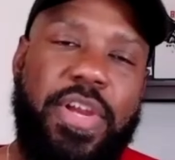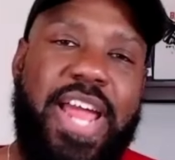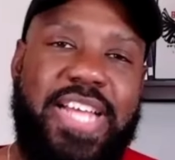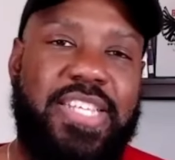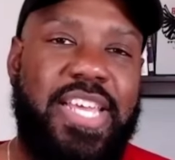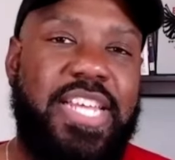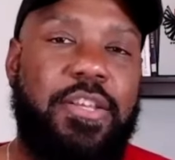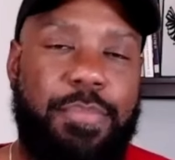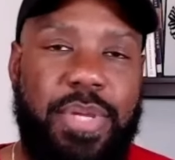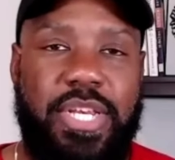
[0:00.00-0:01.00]
figure as an
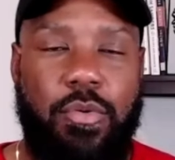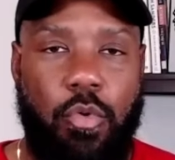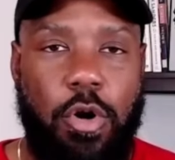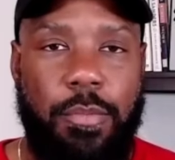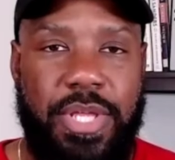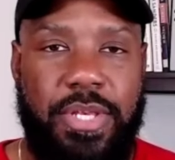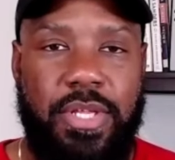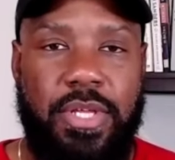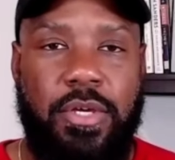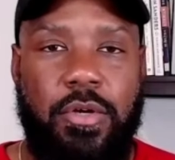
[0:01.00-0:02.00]
independent woman
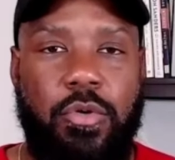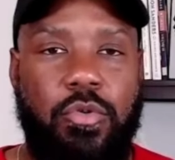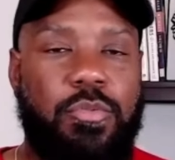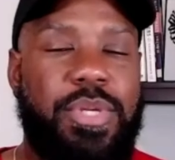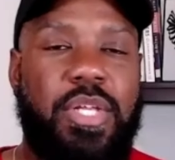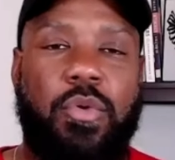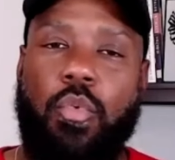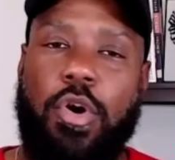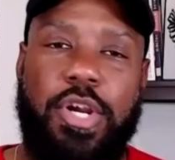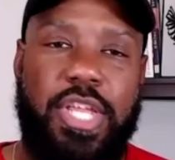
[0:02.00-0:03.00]
who's been
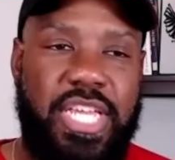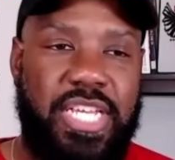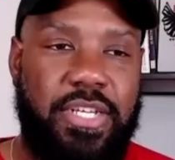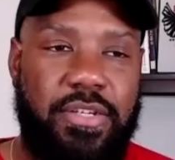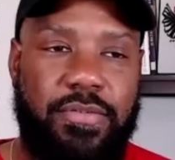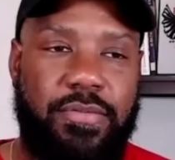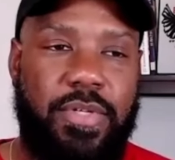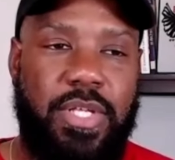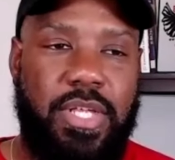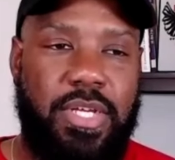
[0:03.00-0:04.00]
working,
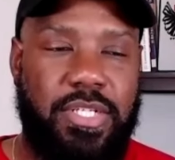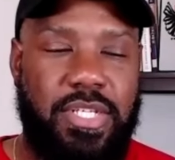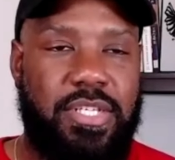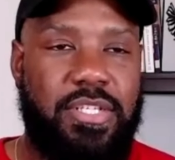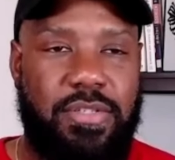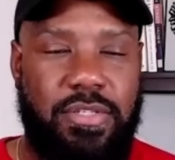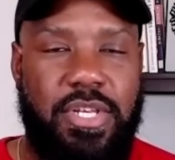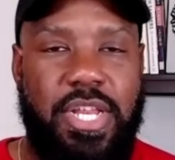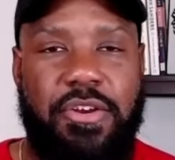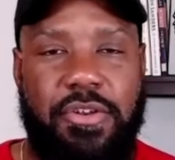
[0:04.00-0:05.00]
because this is the
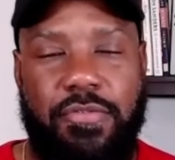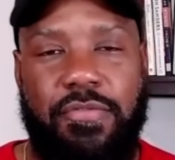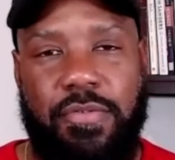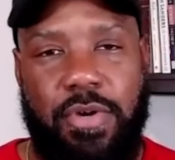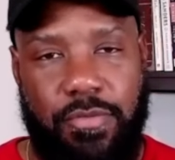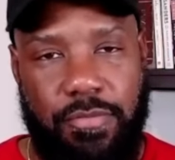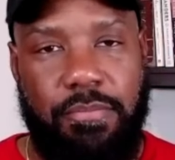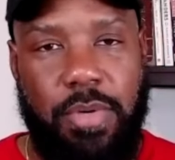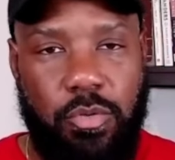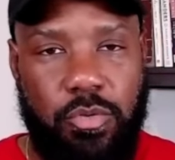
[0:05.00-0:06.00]
narrative of
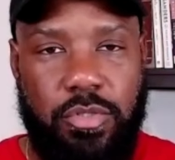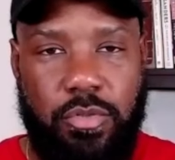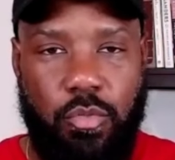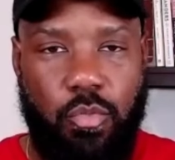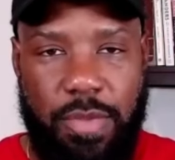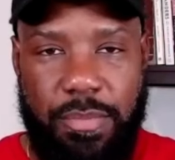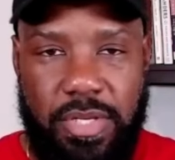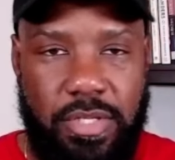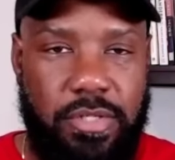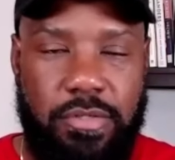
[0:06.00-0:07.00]
most women,